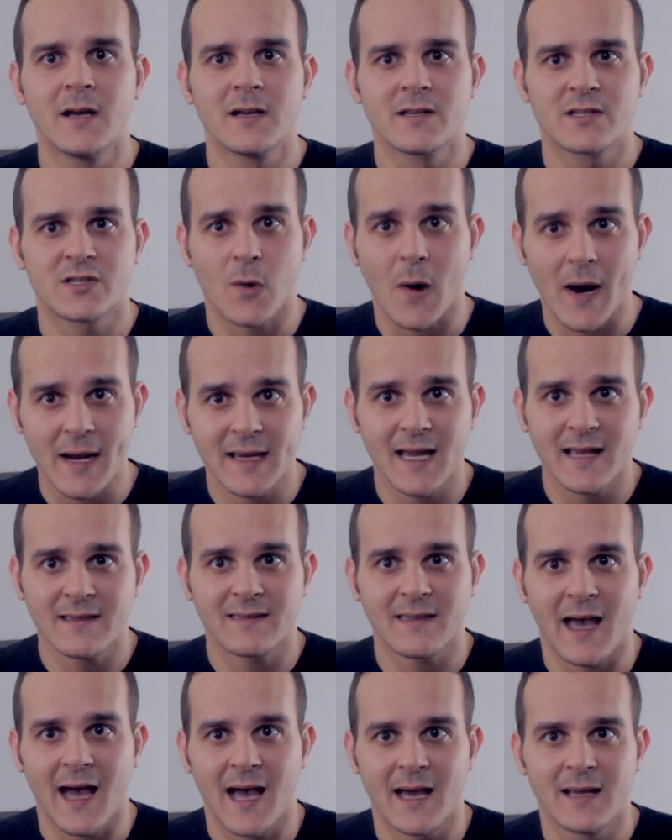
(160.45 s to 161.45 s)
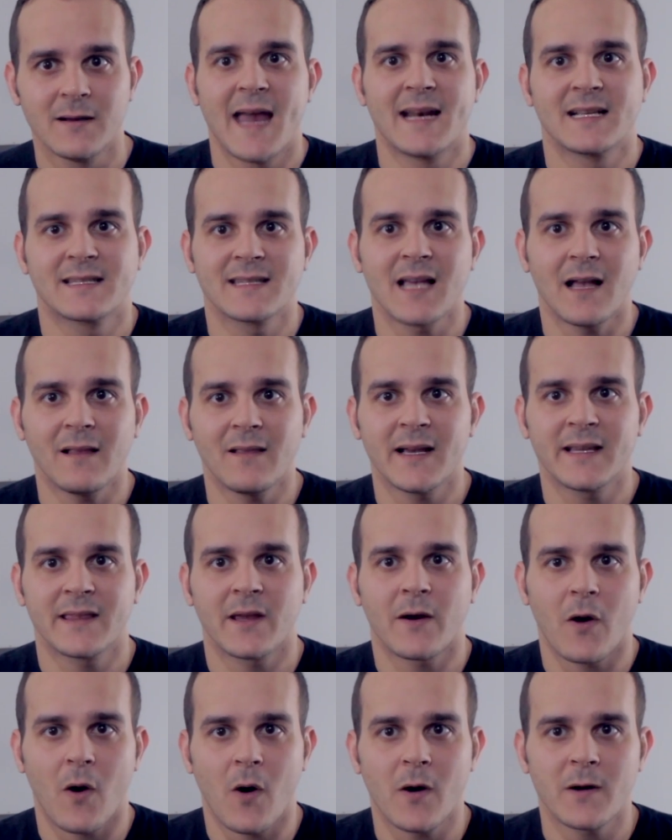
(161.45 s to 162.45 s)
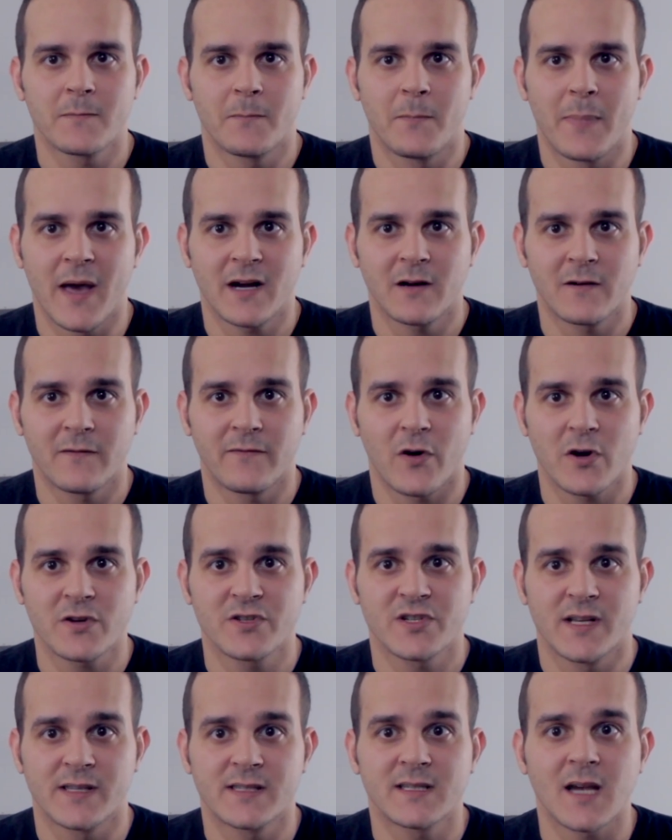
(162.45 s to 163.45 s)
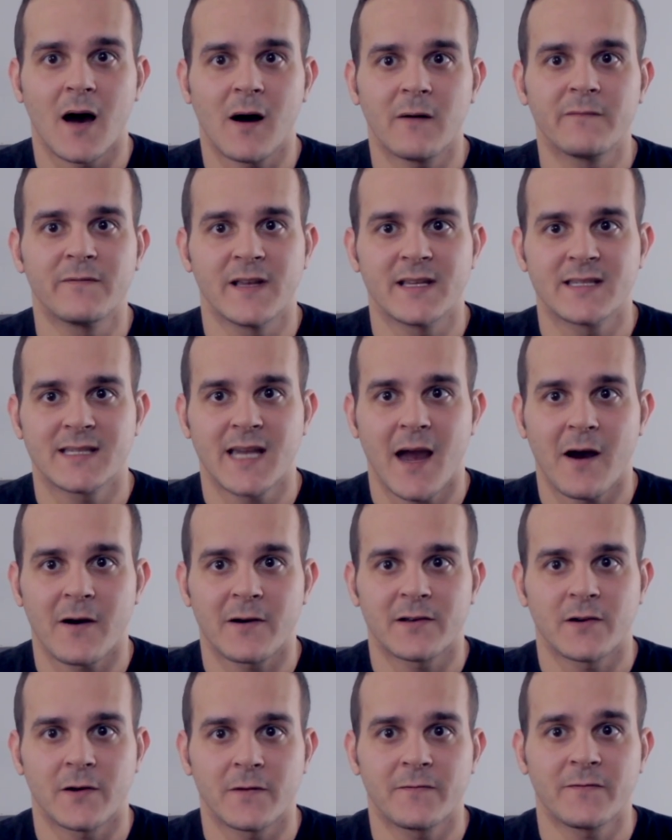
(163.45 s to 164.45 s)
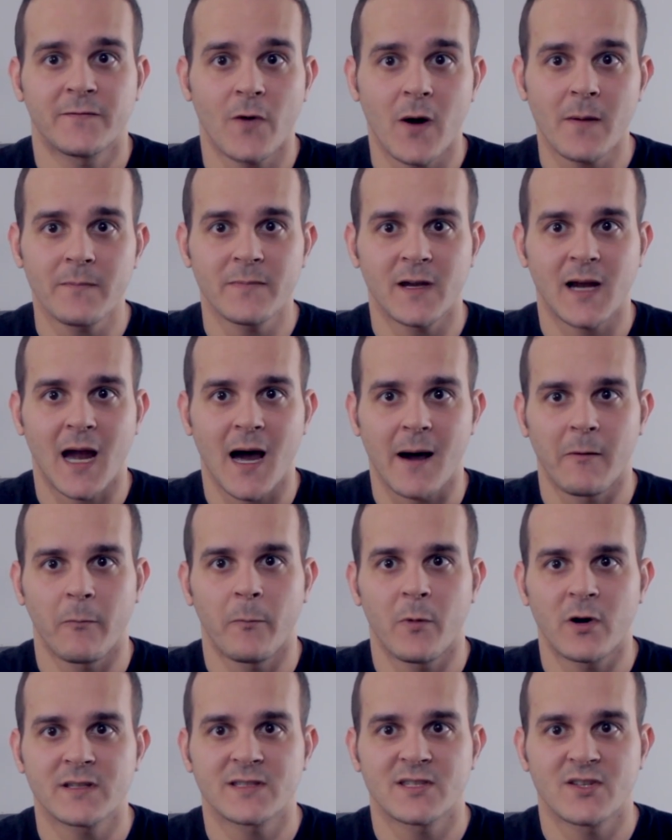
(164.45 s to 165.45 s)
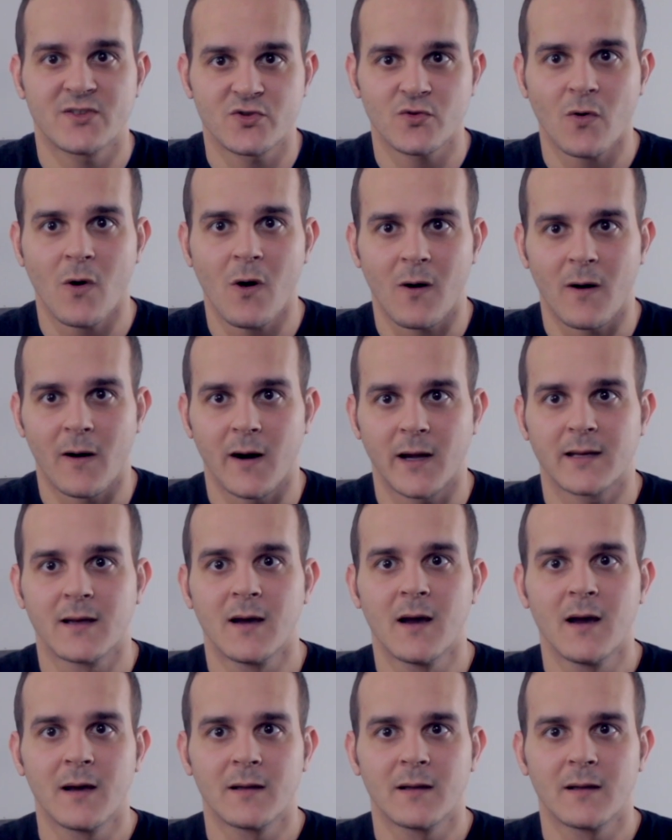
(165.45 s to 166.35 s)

So I get that. And it's not like there aren't better versions of this character from the comic books to draw on.